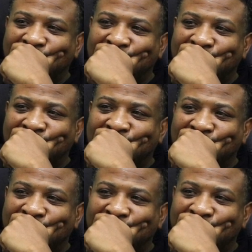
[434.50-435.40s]

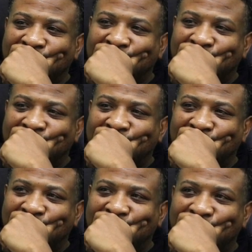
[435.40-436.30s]

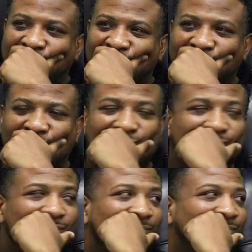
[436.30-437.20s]

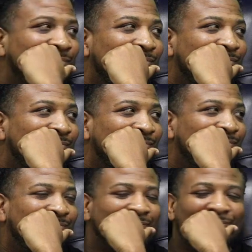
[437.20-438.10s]

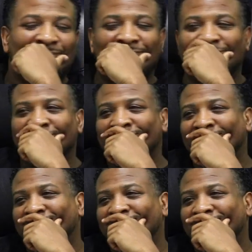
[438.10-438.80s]
(not speaking)